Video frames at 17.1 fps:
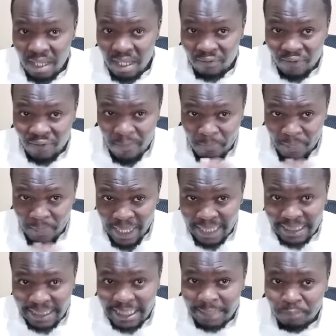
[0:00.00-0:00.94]
if he
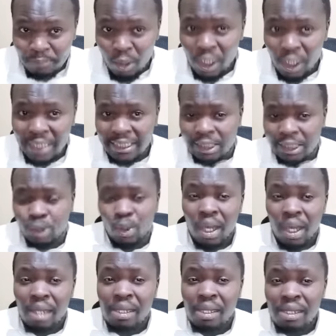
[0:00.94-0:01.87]
plays his politics
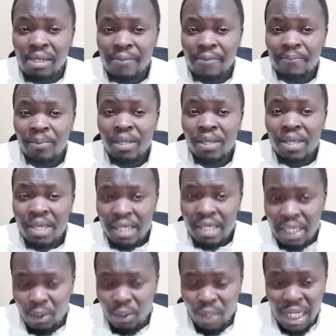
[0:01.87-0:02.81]
well,
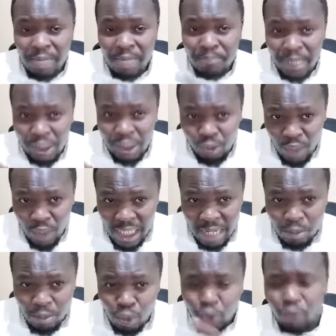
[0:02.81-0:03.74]
he will beat
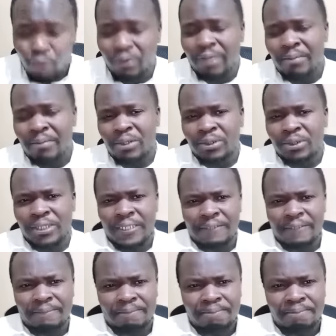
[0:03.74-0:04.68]
William Ruto on the
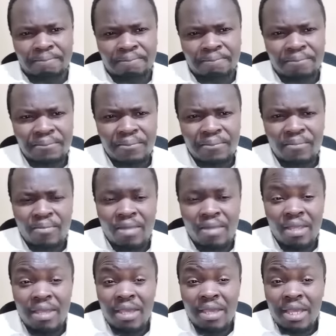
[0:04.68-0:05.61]
mountain.
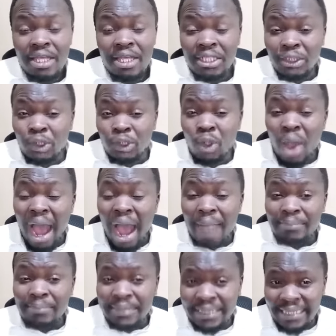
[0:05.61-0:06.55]
So
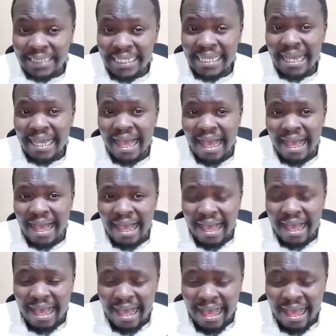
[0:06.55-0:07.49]
I'm seeing
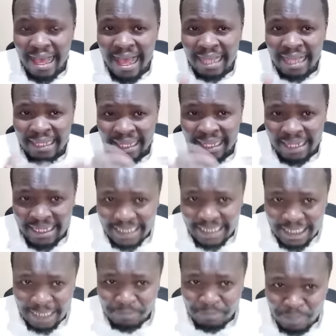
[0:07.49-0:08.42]
a
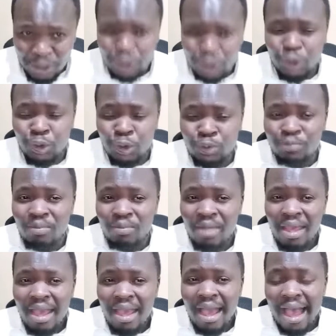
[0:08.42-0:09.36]
Karanja Kibichu,
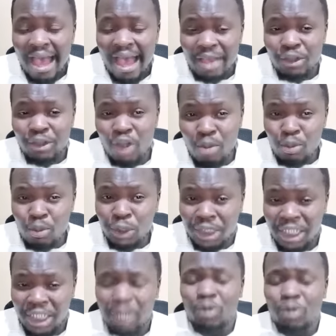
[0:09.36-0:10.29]
a Joe
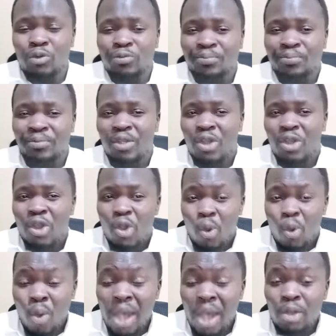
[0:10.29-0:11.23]
Mucheru,
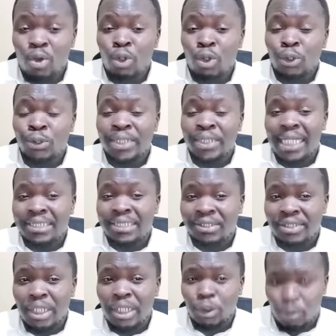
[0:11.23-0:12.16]
who are also
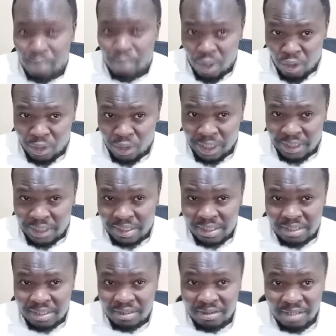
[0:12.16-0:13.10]
just trying to be
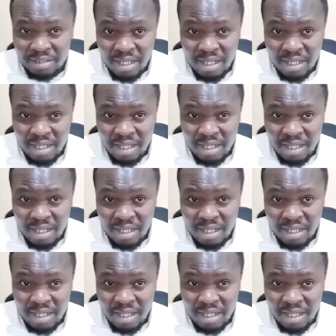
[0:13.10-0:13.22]
honest.